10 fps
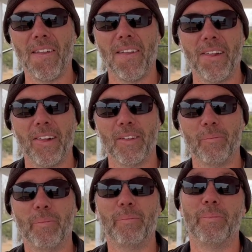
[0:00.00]
or
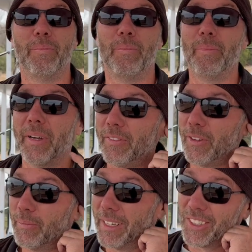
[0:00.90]
can you? But if
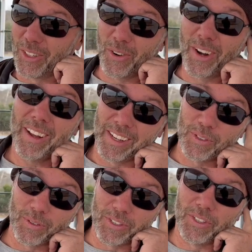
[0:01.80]
you're mixing
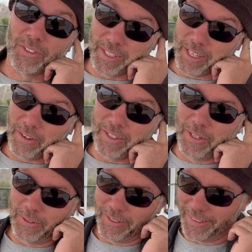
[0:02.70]
crayons, which is usually how I do
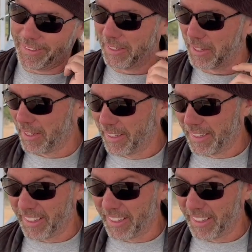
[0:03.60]
it, yeah,